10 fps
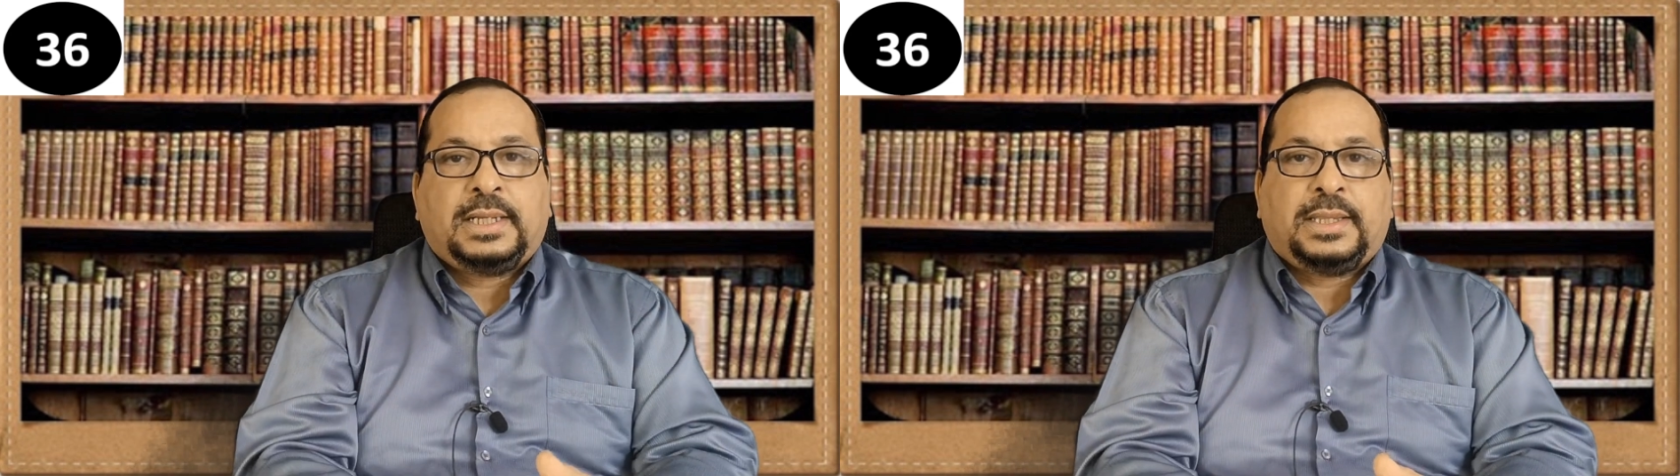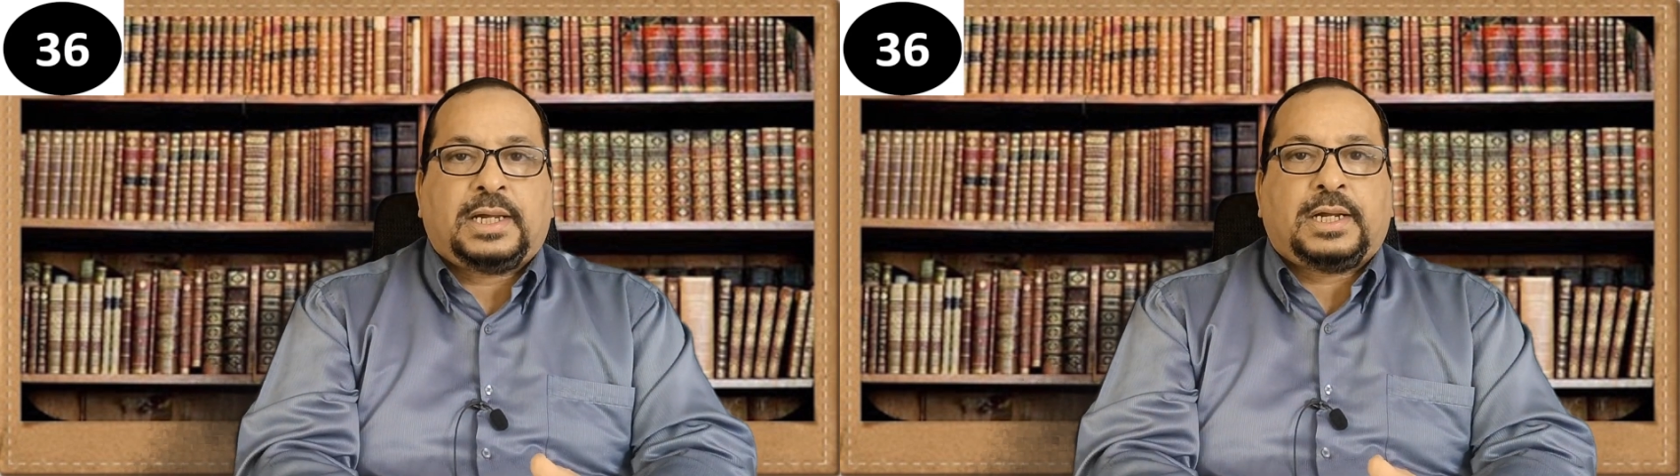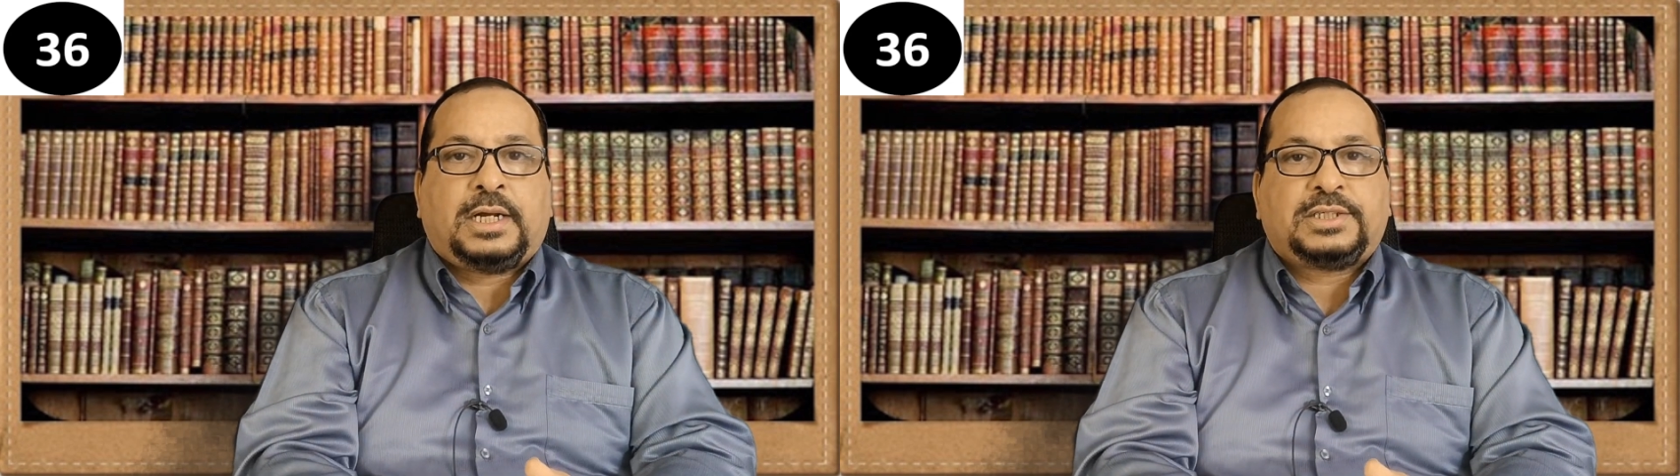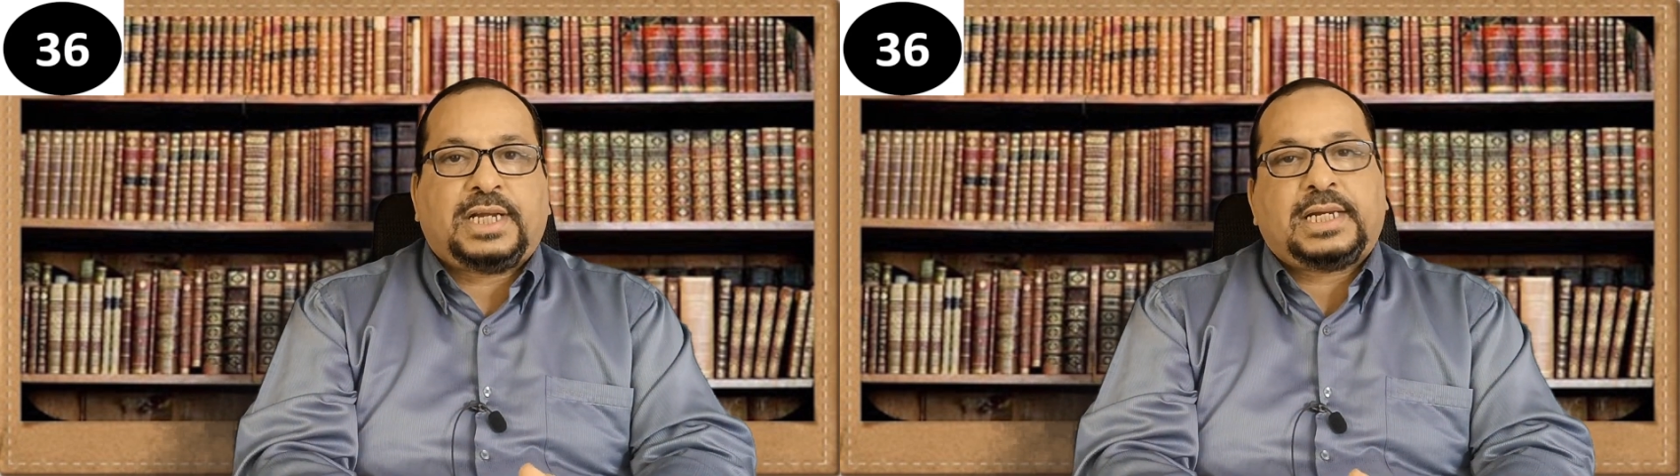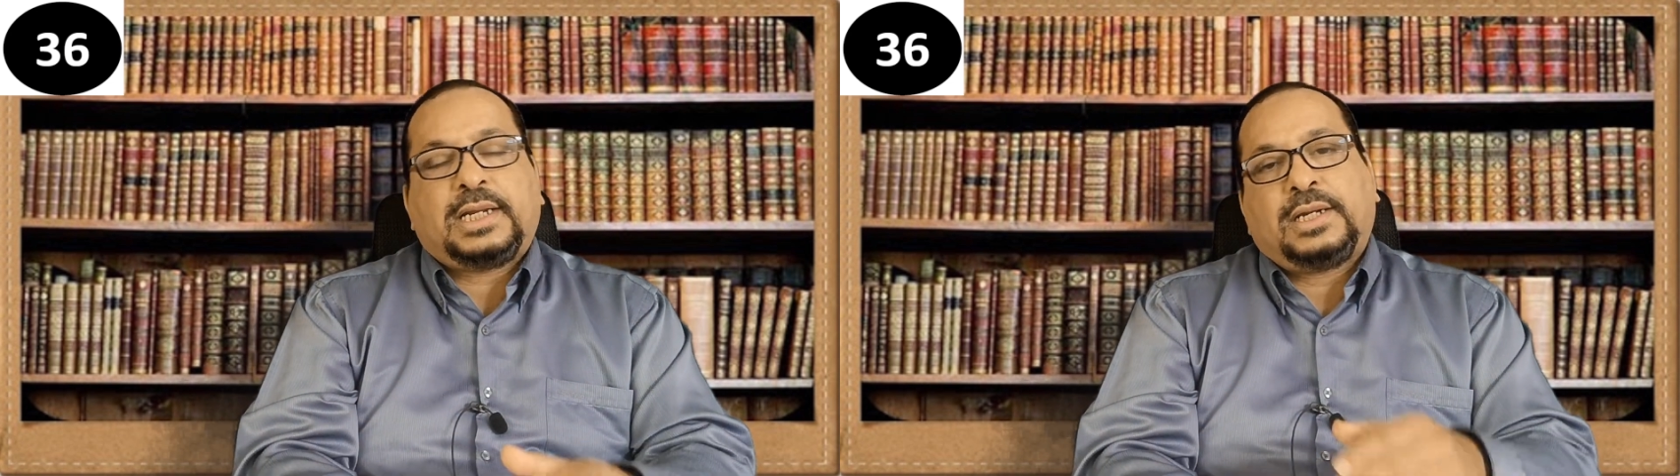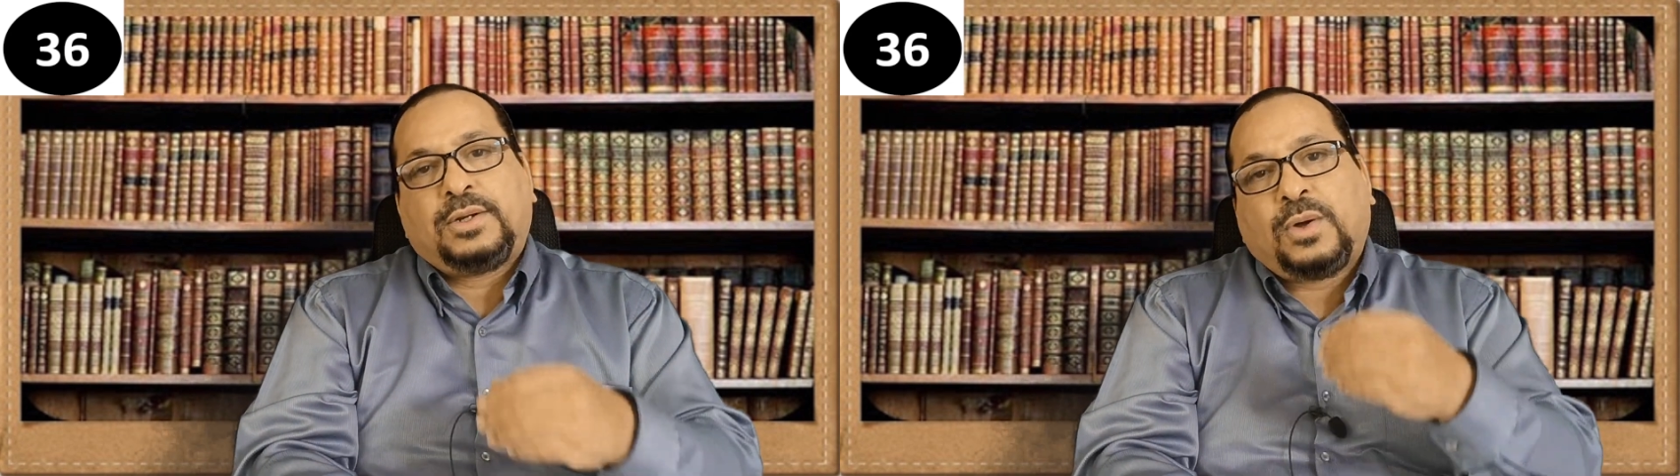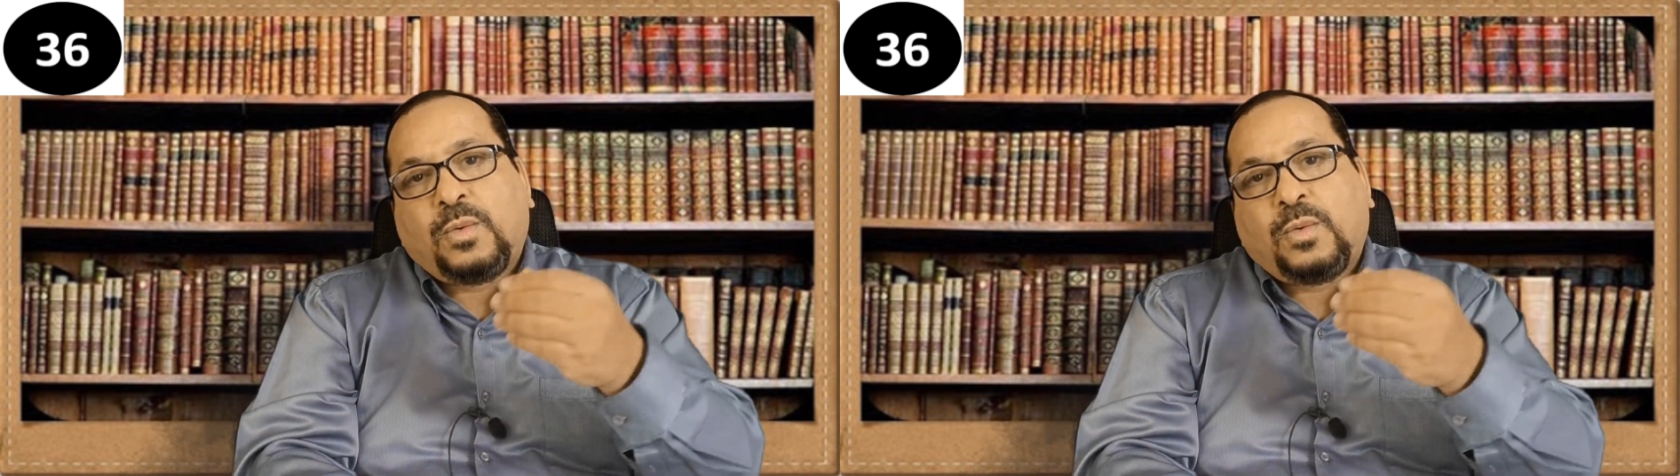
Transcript: the contract, and no